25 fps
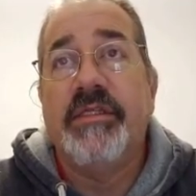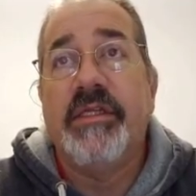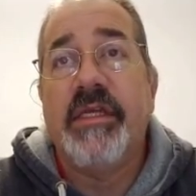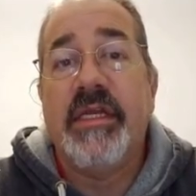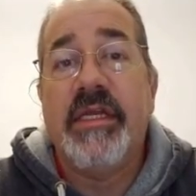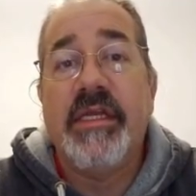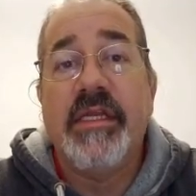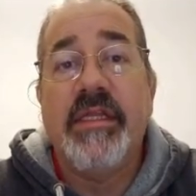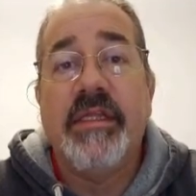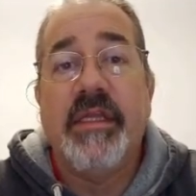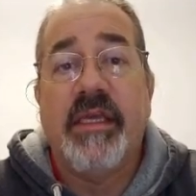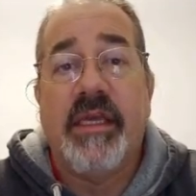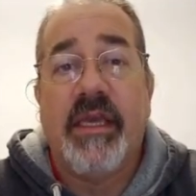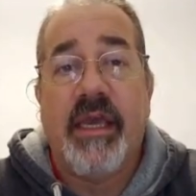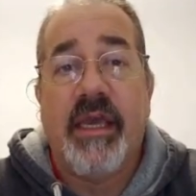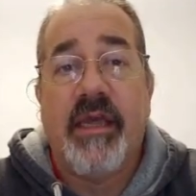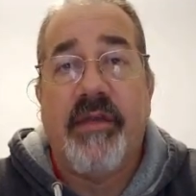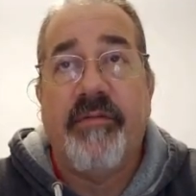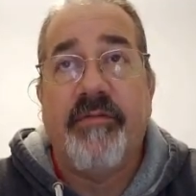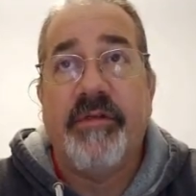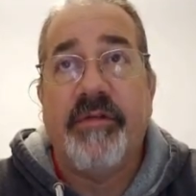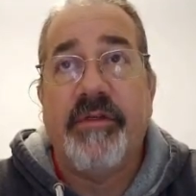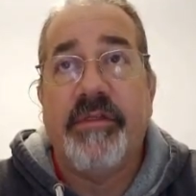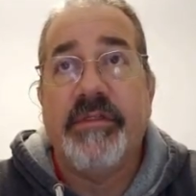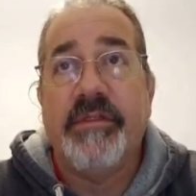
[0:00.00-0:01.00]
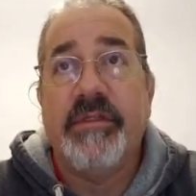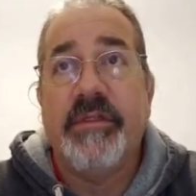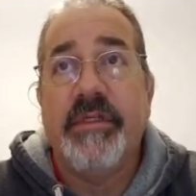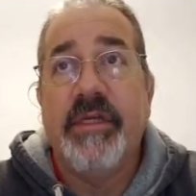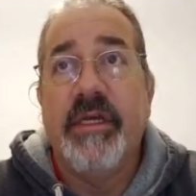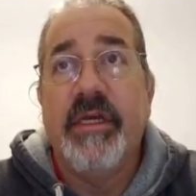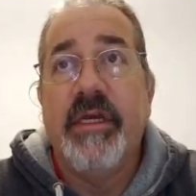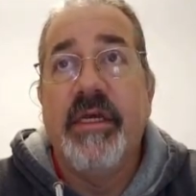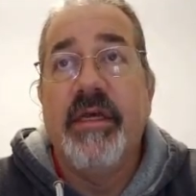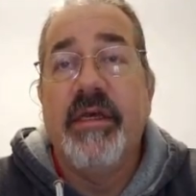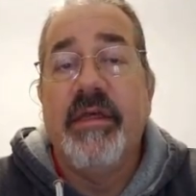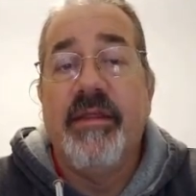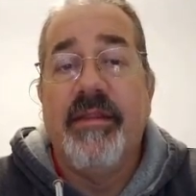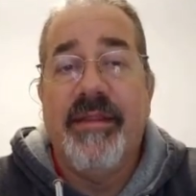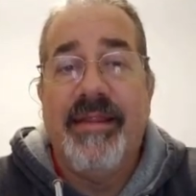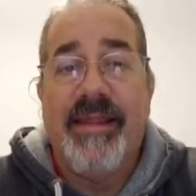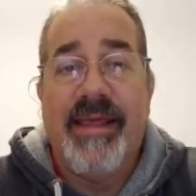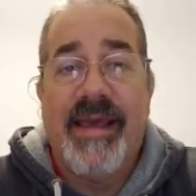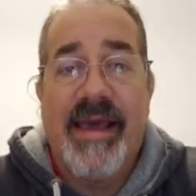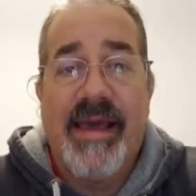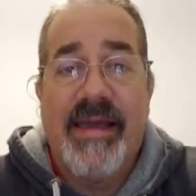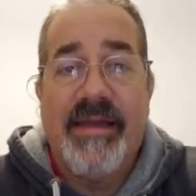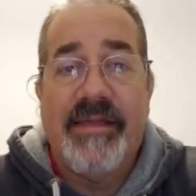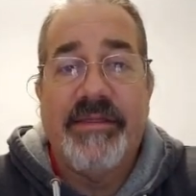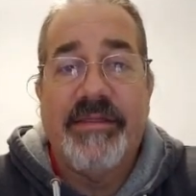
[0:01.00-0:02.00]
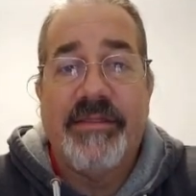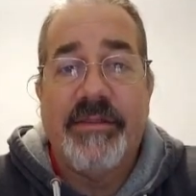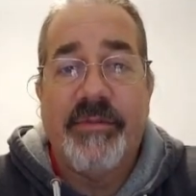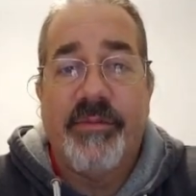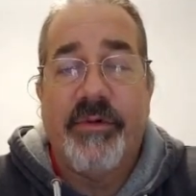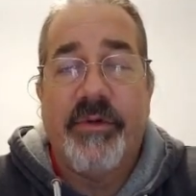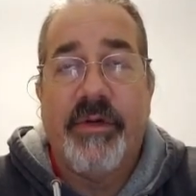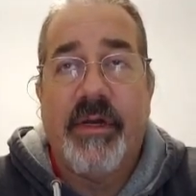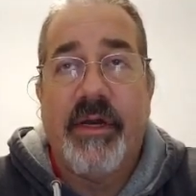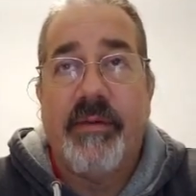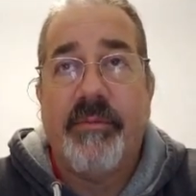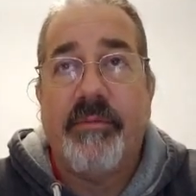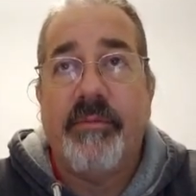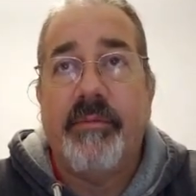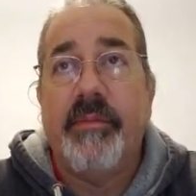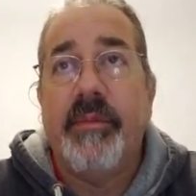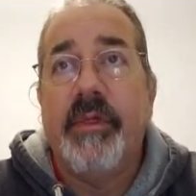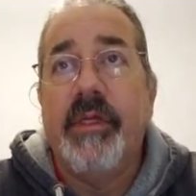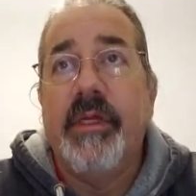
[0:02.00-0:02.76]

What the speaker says: hitting the canvas. That is a problem.